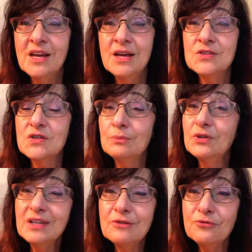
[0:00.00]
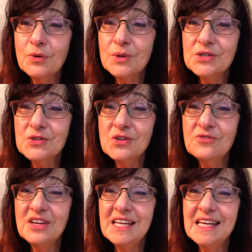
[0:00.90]
So I'm looking forward to your
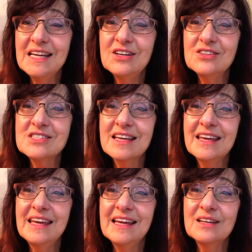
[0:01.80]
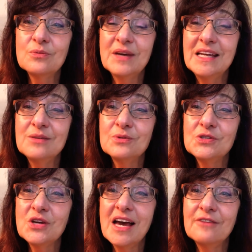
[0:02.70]
videos. I can't wait
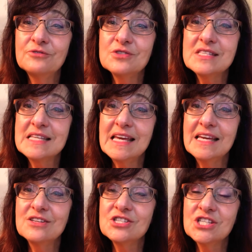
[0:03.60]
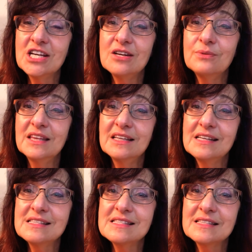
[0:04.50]
what you have to say and share with
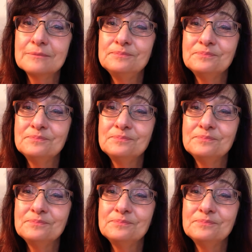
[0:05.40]
us.